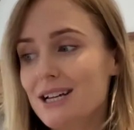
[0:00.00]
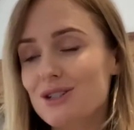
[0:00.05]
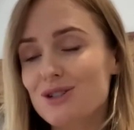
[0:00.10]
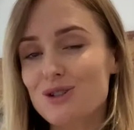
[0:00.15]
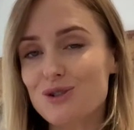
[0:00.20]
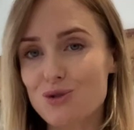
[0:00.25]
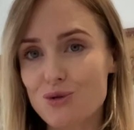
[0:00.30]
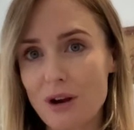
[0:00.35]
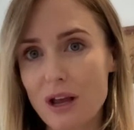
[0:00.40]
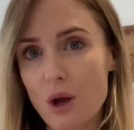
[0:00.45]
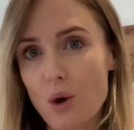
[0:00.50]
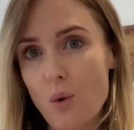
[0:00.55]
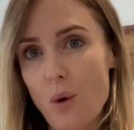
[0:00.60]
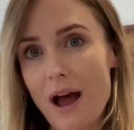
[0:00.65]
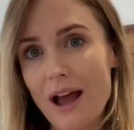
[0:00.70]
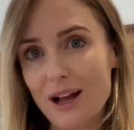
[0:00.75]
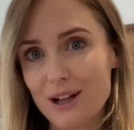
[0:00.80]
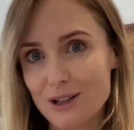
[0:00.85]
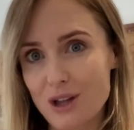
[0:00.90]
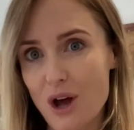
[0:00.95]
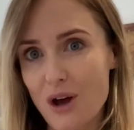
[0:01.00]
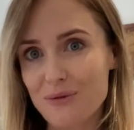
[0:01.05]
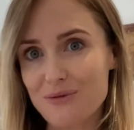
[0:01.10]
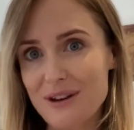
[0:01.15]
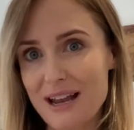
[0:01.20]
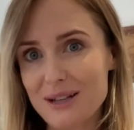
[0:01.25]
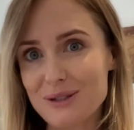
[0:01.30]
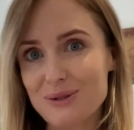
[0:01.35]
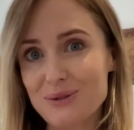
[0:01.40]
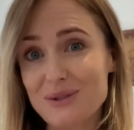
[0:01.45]
to drink quite a lot of
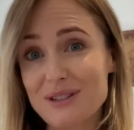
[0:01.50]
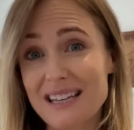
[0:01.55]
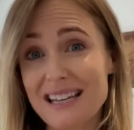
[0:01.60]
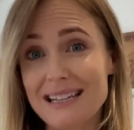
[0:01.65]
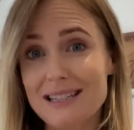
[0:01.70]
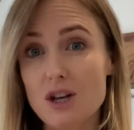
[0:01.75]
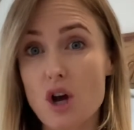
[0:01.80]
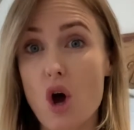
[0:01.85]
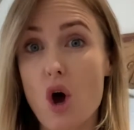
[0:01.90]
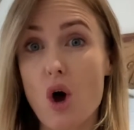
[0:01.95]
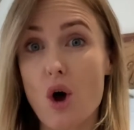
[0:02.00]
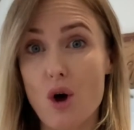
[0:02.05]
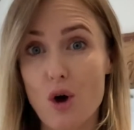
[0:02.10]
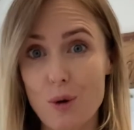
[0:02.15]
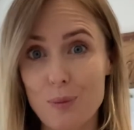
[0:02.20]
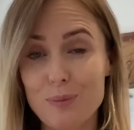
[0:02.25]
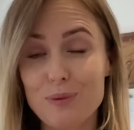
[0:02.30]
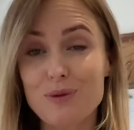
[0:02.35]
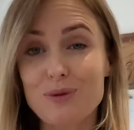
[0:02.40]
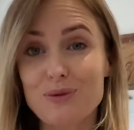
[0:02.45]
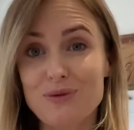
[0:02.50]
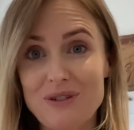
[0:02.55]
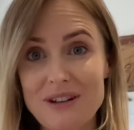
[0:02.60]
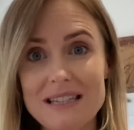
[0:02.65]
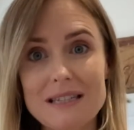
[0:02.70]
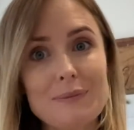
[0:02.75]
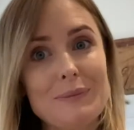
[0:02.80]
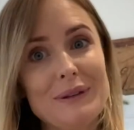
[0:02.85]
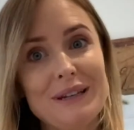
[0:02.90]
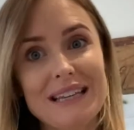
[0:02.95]
nettle tea to up your
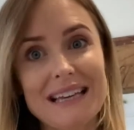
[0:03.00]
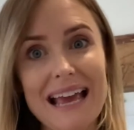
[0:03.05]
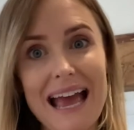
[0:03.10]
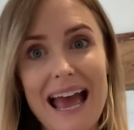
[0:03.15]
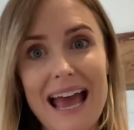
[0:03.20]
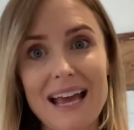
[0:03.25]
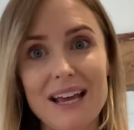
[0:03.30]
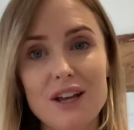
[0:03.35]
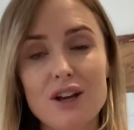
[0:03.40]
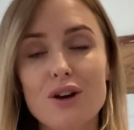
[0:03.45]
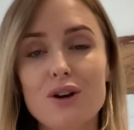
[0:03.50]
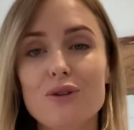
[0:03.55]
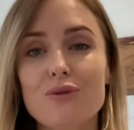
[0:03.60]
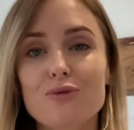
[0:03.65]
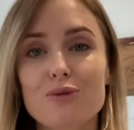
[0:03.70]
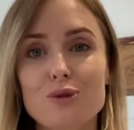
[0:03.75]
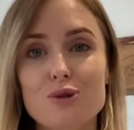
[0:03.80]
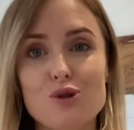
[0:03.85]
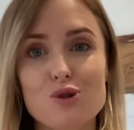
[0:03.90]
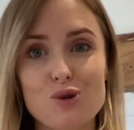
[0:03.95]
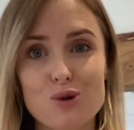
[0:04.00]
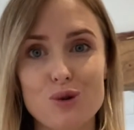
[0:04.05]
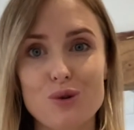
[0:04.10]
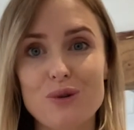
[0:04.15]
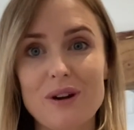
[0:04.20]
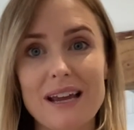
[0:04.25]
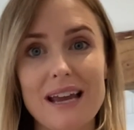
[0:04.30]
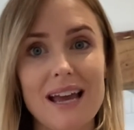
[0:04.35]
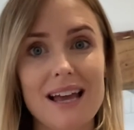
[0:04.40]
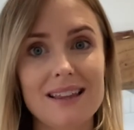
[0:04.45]
vitamin K for
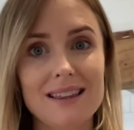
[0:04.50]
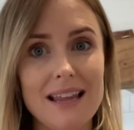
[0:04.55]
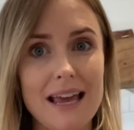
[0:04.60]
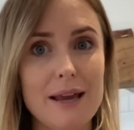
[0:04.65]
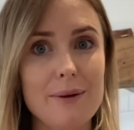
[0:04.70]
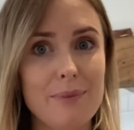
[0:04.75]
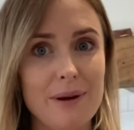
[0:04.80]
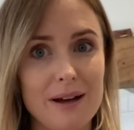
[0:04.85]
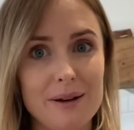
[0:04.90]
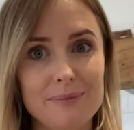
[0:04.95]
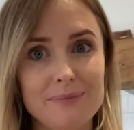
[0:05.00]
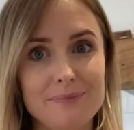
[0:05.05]
during labour.